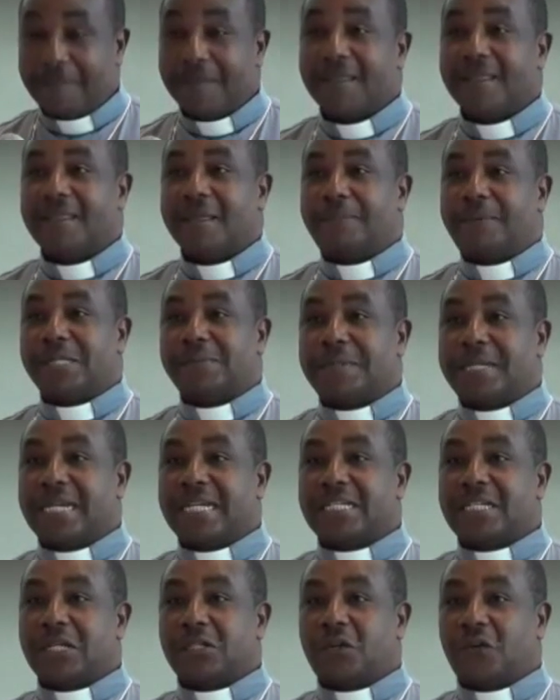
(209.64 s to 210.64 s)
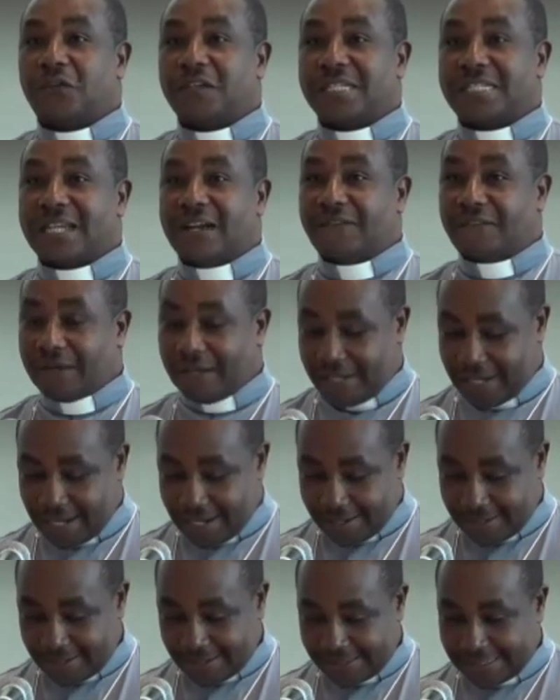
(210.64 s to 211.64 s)
The Presbyterian Church of East
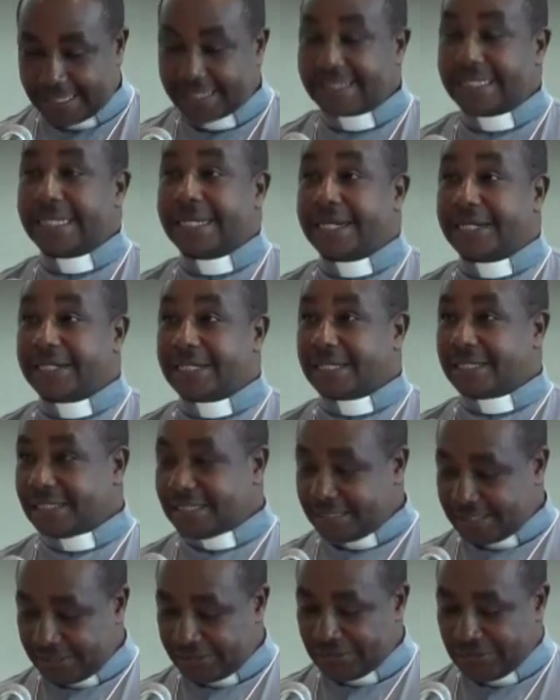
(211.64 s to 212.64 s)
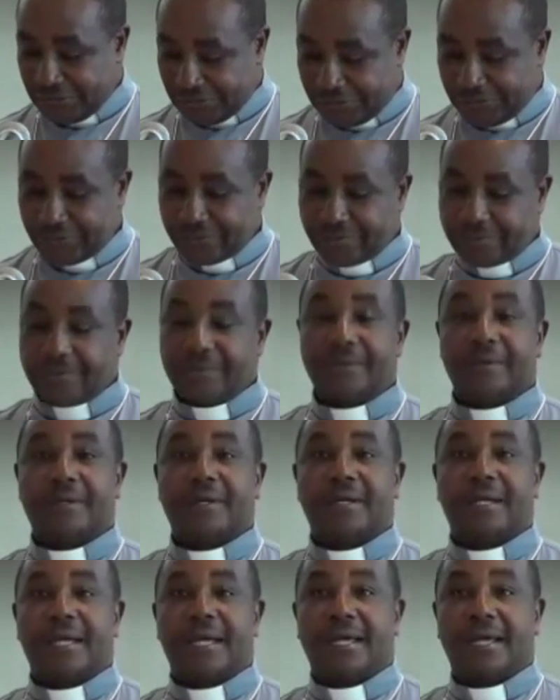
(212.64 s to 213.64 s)
Africa sends greetings to you
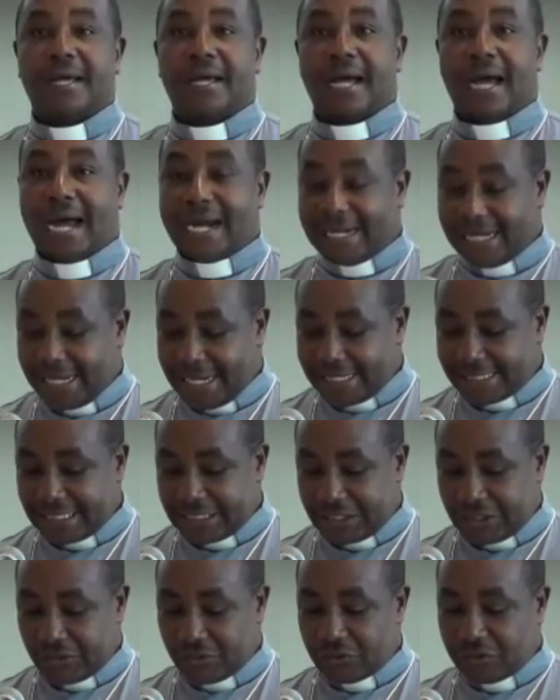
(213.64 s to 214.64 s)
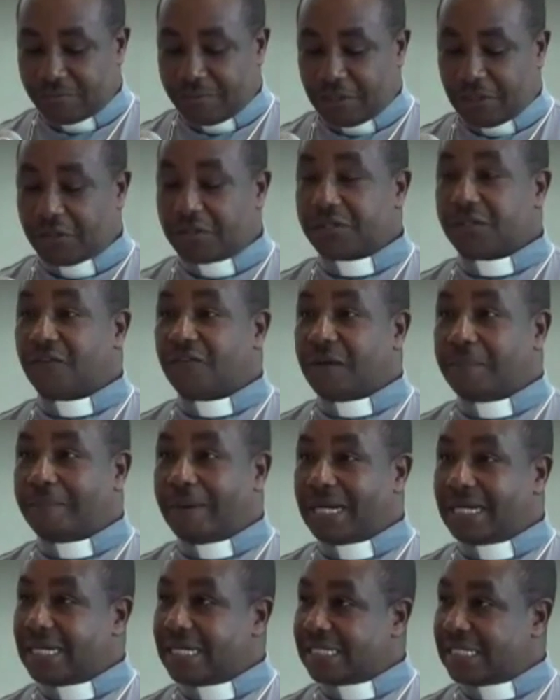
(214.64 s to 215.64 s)
and gratitude because of the
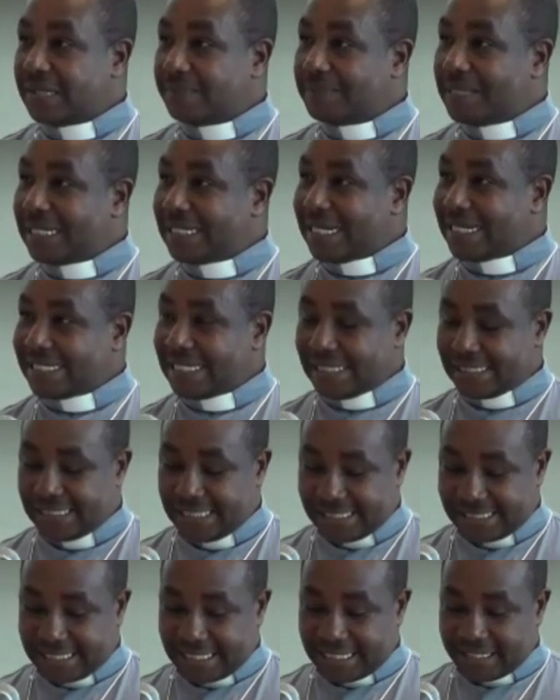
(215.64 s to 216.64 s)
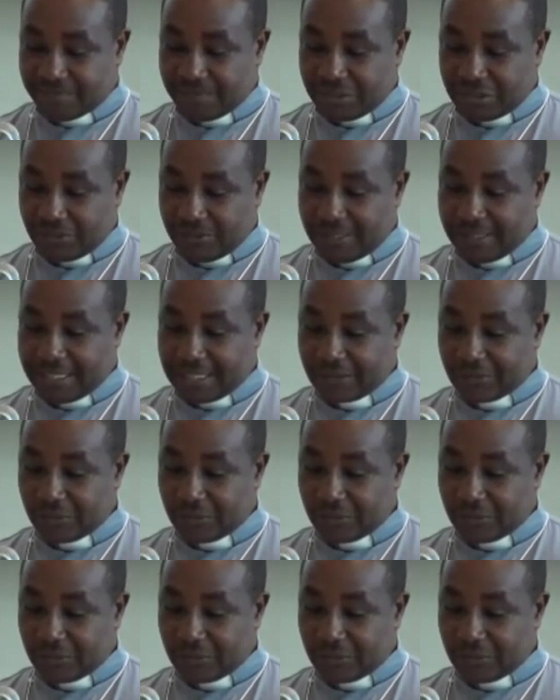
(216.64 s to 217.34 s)
partnership that has existed between the two